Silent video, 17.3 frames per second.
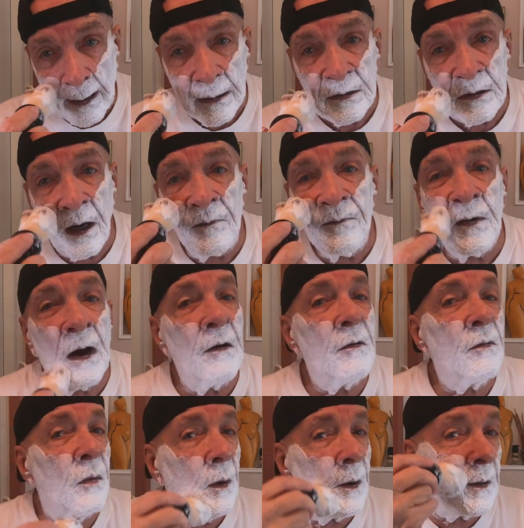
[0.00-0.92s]
So I
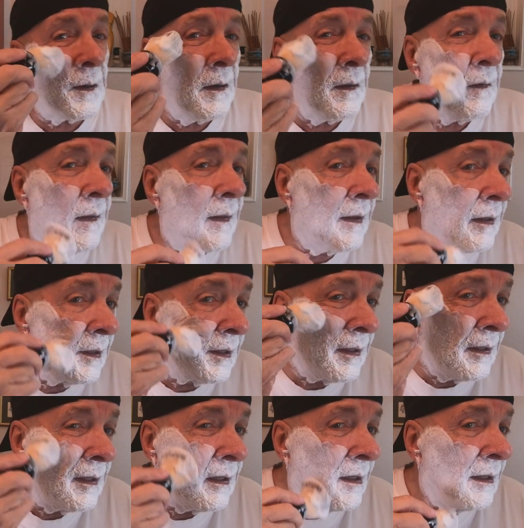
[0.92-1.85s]
found one.
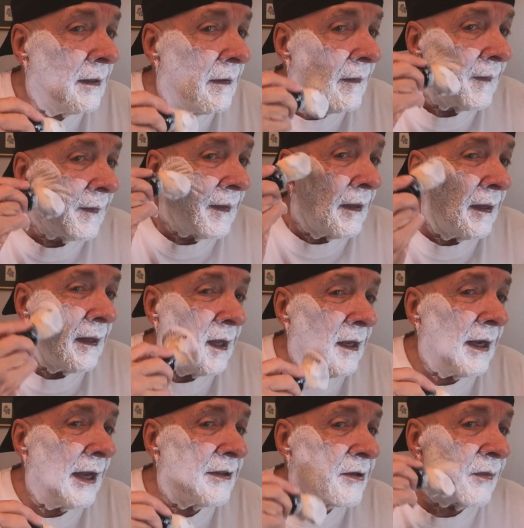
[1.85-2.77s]

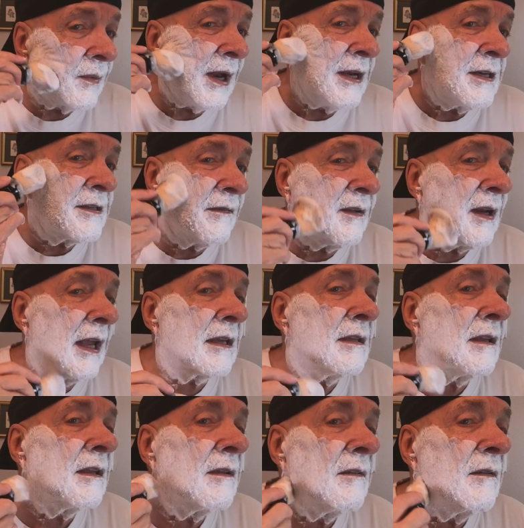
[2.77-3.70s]
It has a range of
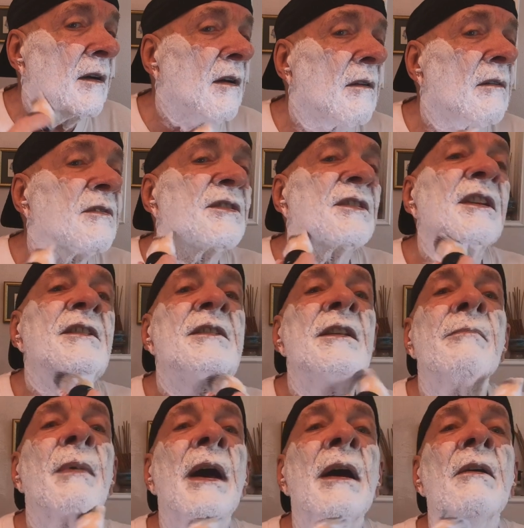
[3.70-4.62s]
like oh,
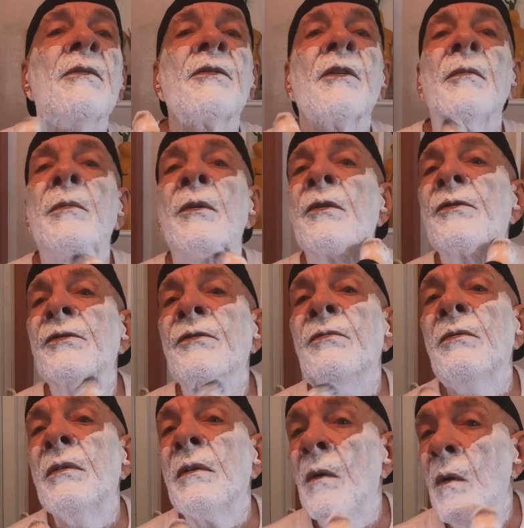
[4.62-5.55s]
60 miles almost